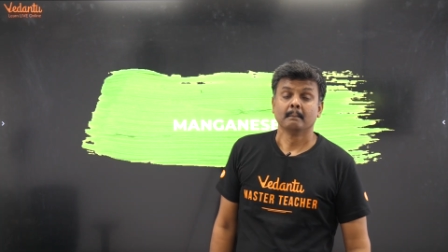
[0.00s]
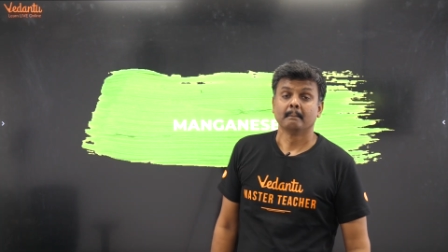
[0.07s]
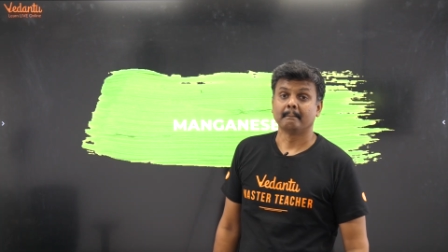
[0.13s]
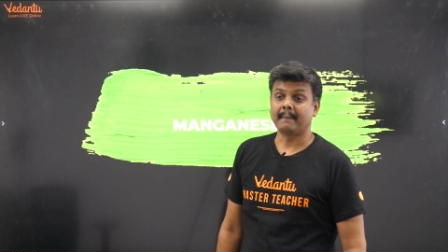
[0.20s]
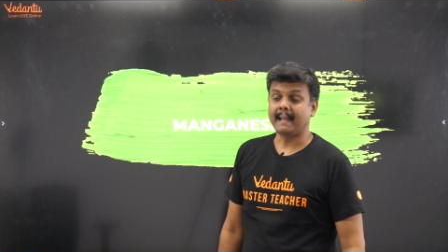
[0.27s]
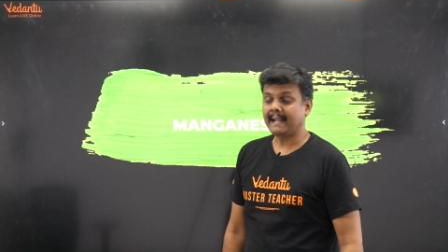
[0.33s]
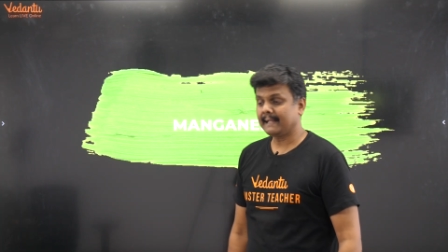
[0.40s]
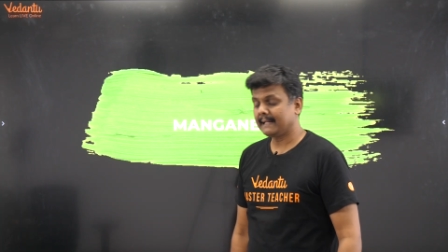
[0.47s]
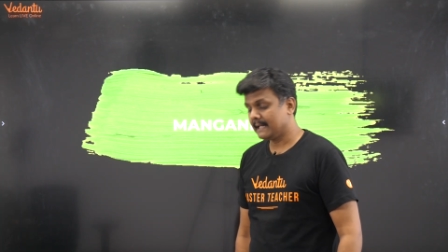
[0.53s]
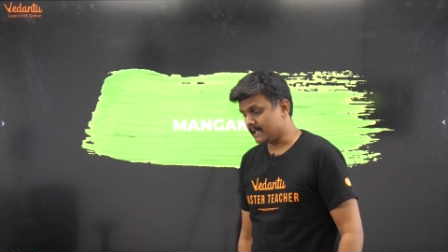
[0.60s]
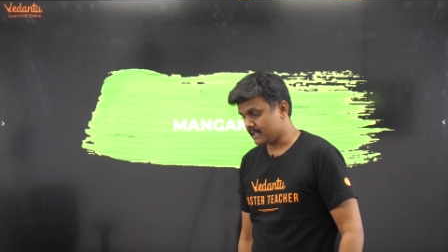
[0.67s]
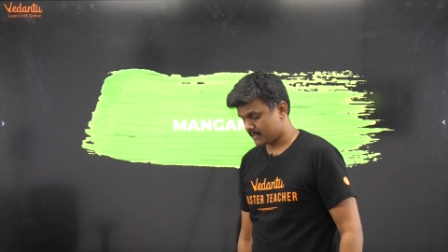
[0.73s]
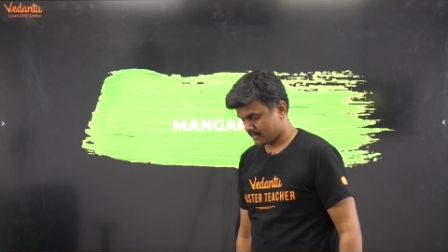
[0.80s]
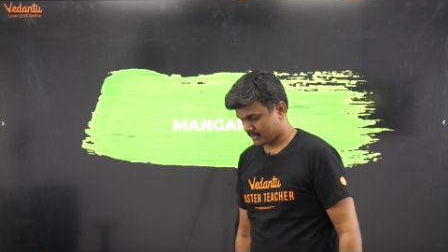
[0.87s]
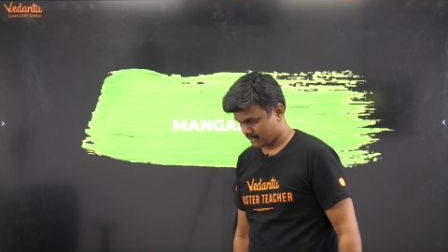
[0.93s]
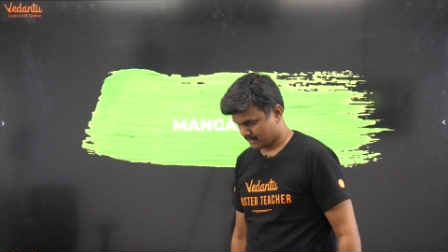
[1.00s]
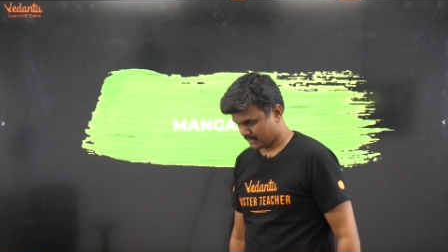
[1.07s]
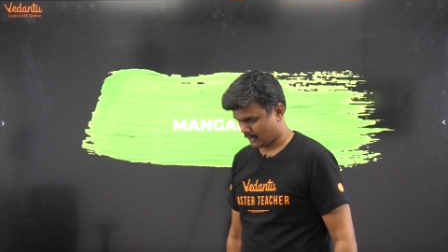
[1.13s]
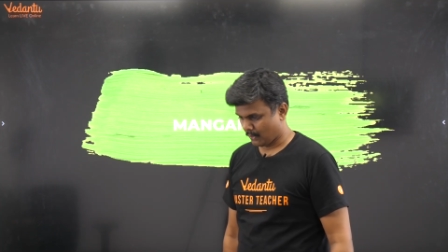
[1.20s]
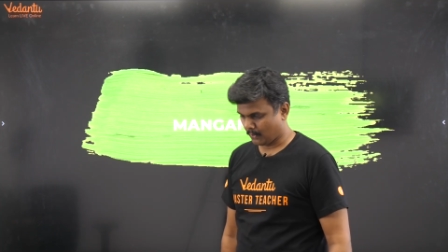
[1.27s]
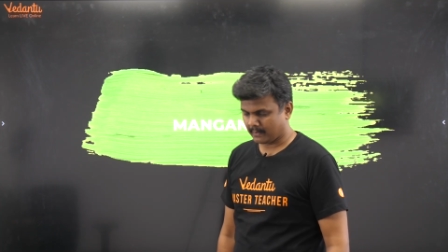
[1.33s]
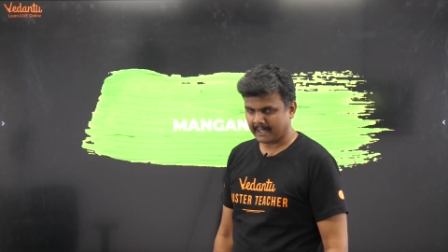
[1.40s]

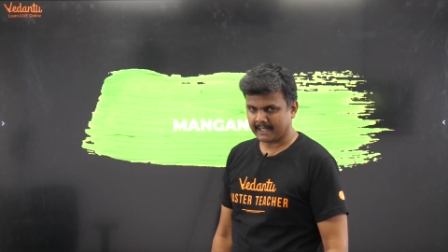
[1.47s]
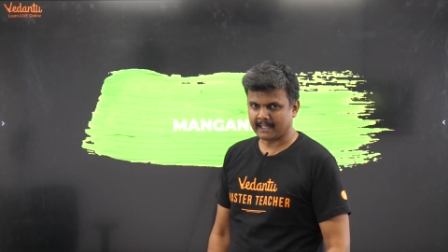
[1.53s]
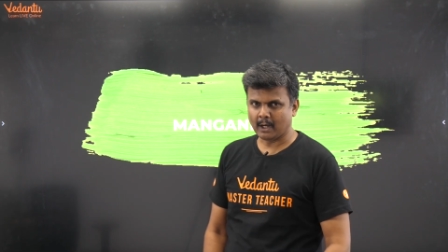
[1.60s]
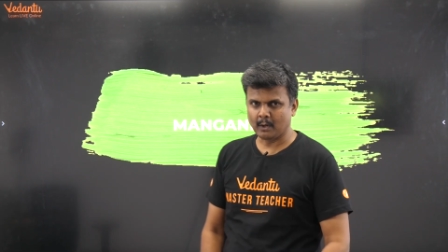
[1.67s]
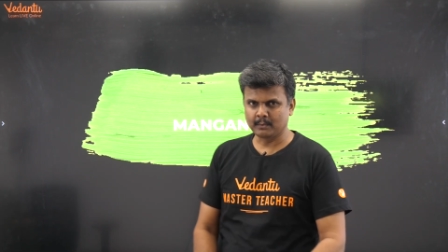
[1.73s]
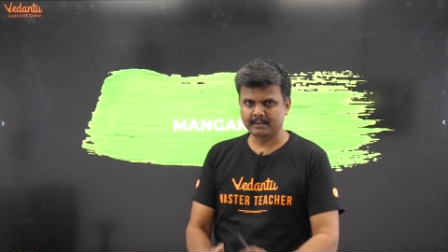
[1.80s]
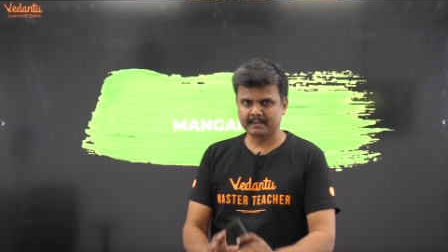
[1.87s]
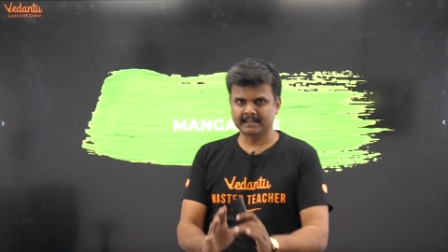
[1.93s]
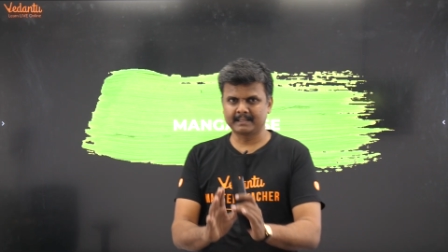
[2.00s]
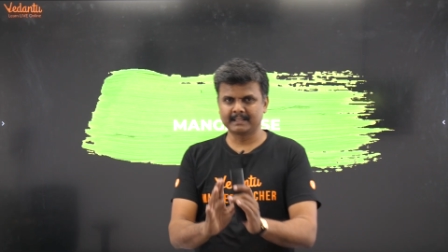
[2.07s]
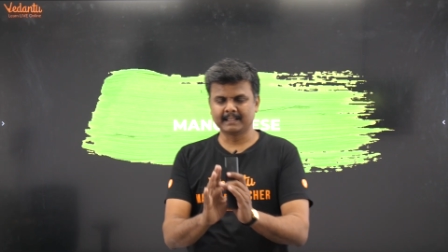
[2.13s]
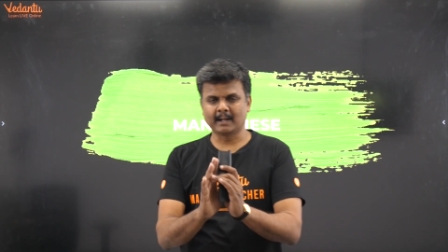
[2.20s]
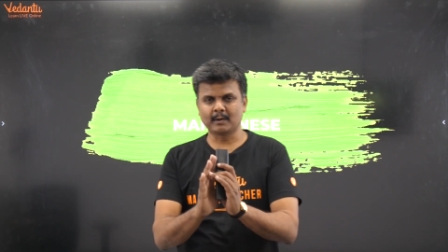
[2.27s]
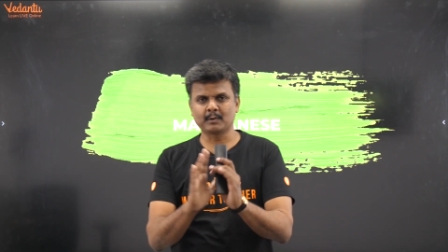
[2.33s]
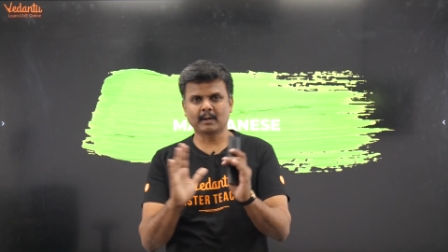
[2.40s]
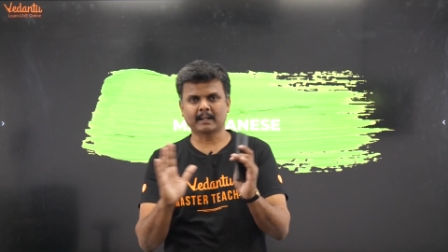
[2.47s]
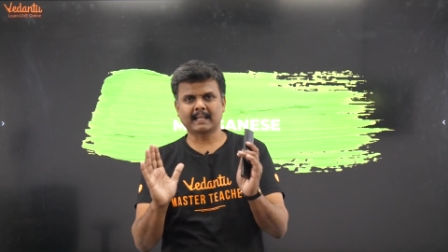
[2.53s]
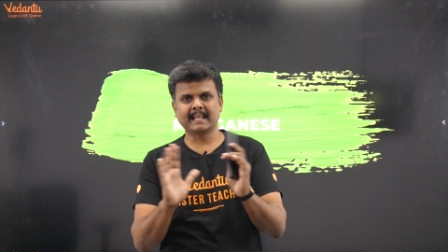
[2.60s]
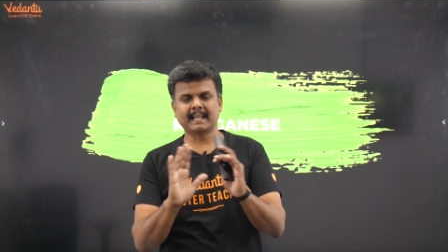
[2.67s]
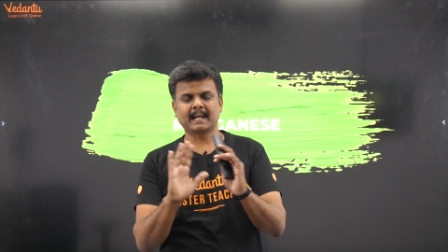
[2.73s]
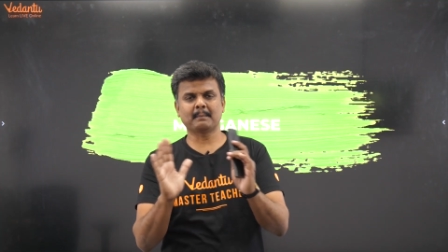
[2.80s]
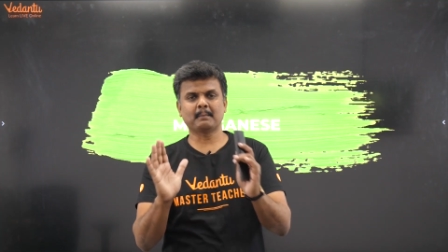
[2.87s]
Manganese. Okay, now you're
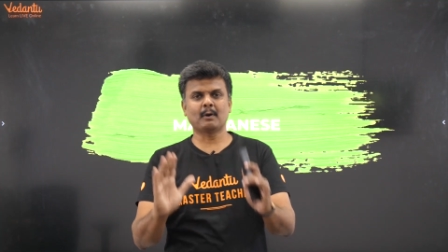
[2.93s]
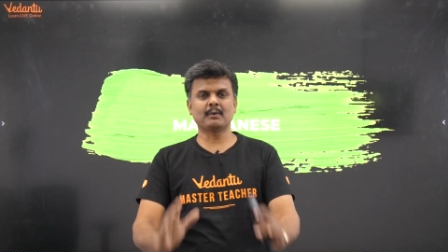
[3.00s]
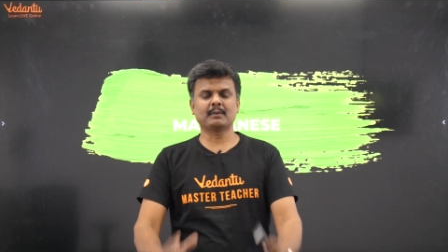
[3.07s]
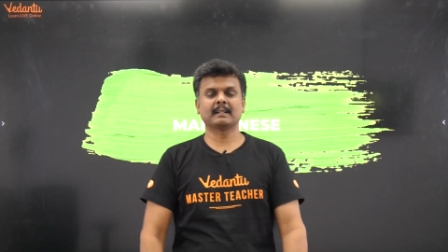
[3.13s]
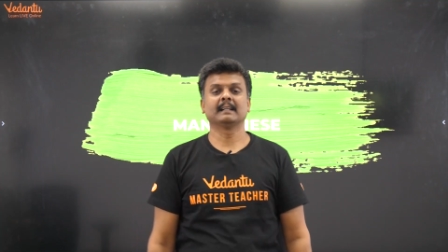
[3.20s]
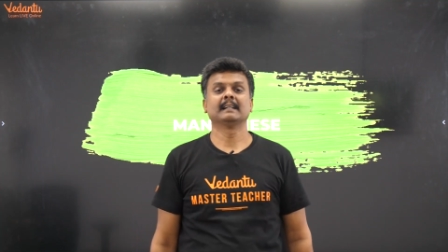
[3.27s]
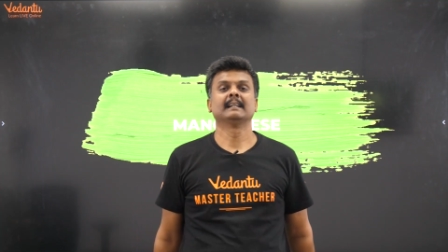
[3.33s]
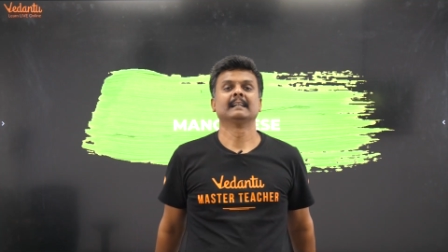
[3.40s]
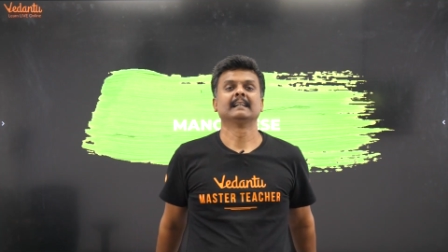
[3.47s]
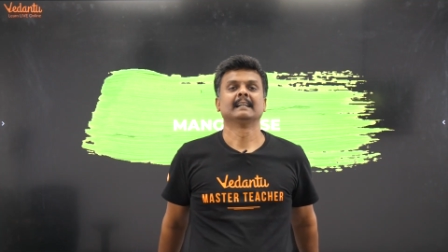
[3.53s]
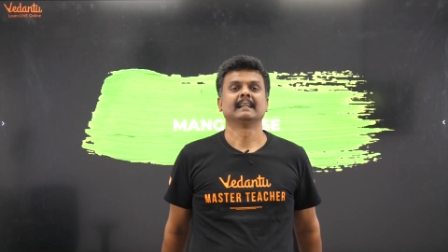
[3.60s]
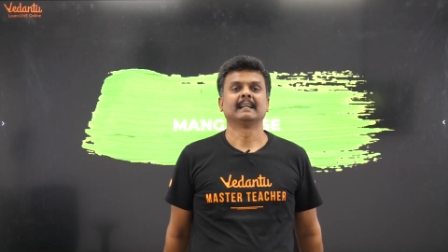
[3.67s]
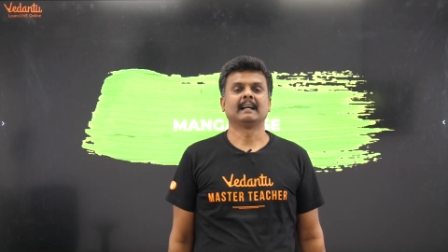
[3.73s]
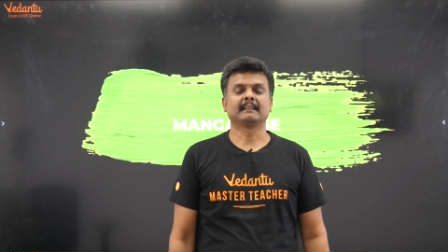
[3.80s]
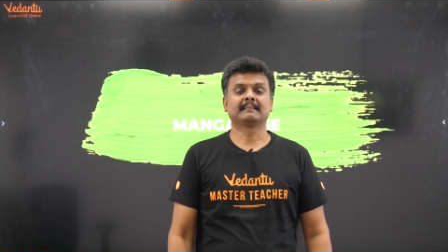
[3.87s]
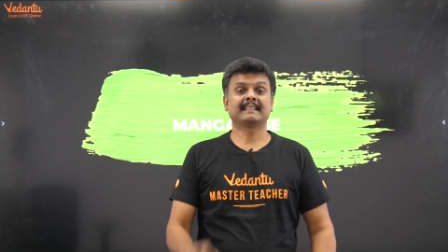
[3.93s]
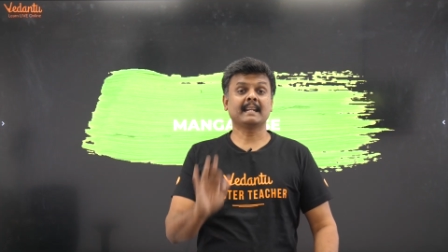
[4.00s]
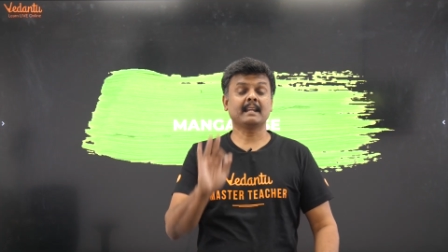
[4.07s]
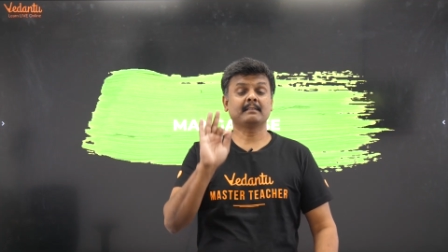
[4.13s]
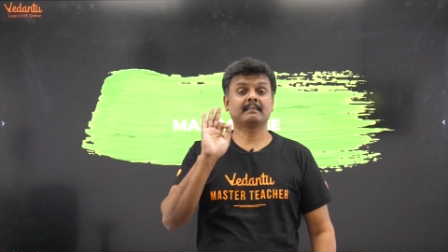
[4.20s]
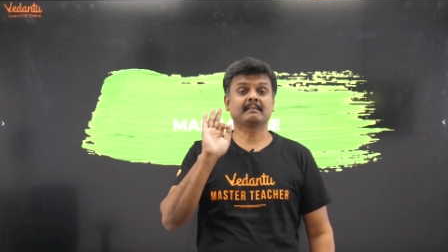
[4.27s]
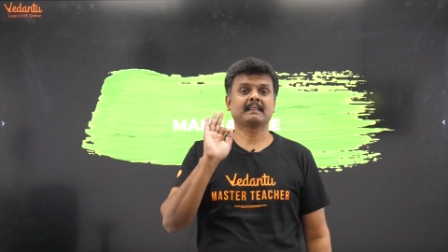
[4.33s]
clear about
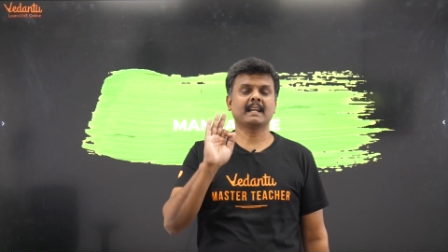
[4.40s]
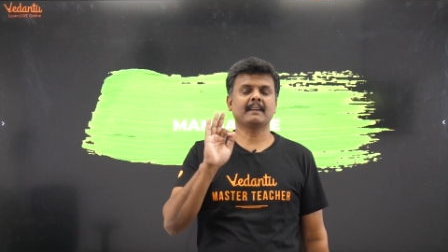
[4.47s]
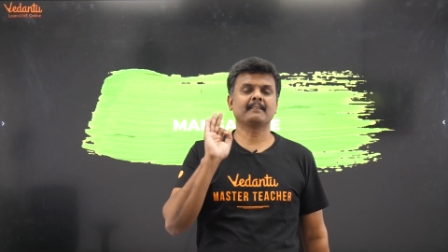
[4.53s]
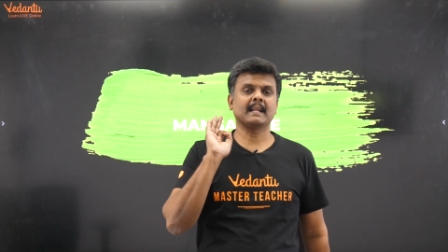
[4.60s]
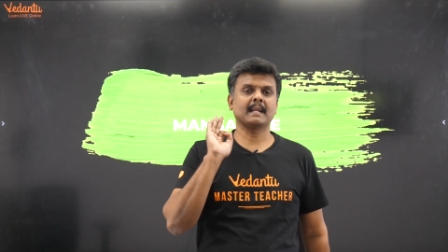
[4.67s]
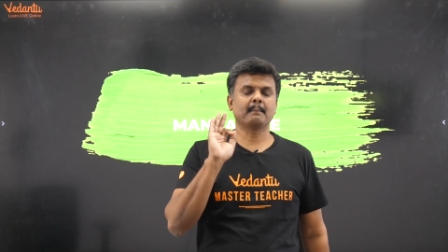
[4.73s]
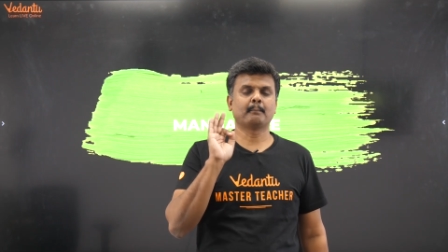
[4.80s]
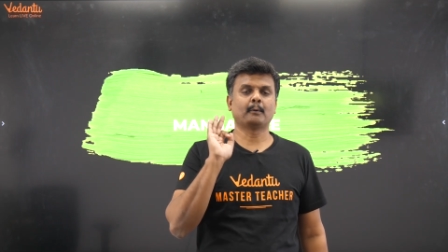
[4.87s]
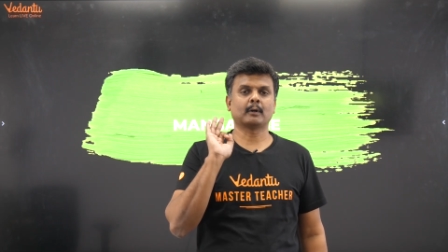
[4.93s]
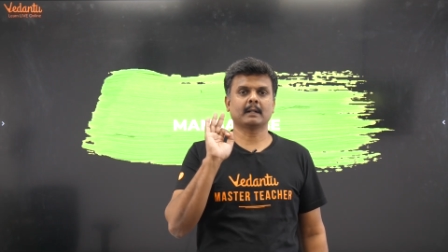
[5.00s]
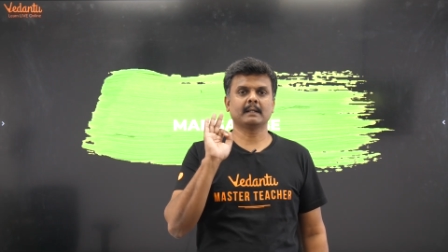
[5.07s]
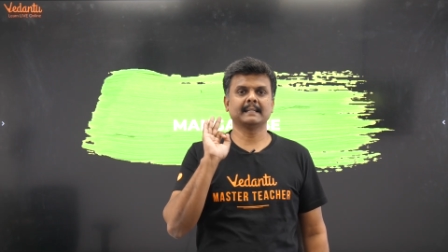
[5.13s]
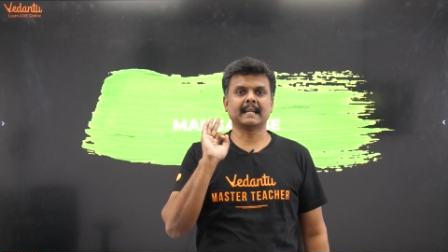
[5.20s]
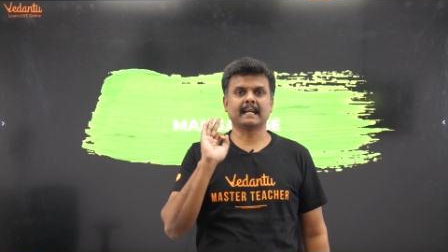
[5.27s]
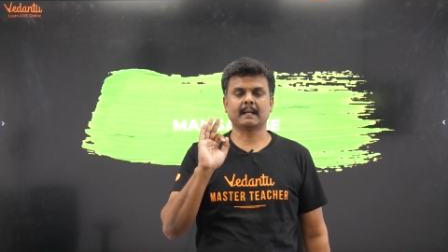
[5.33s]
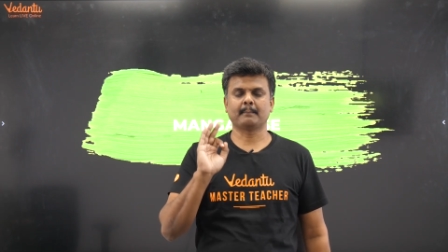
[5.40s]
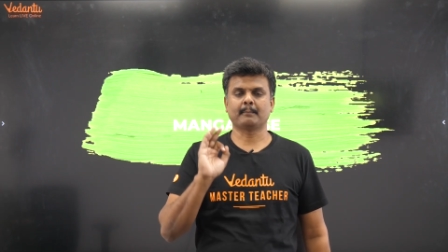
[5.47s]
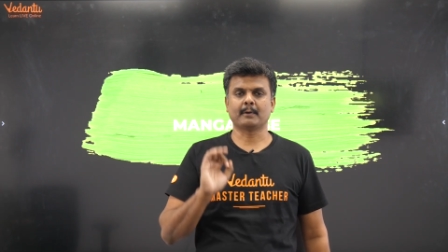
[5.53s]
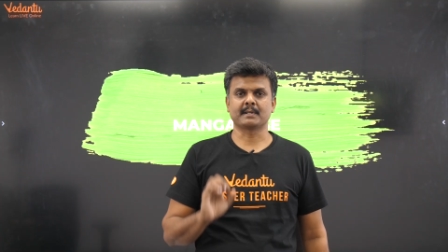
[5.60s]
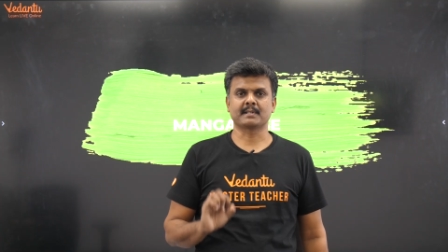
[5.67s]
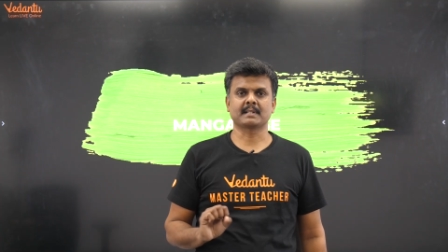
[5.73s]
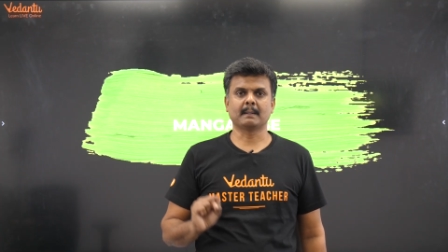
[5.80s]
three very important data
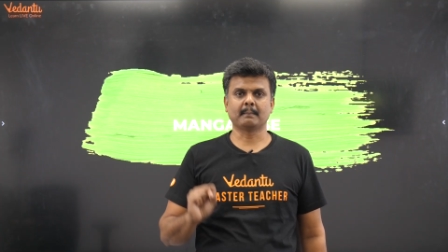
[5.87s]
points.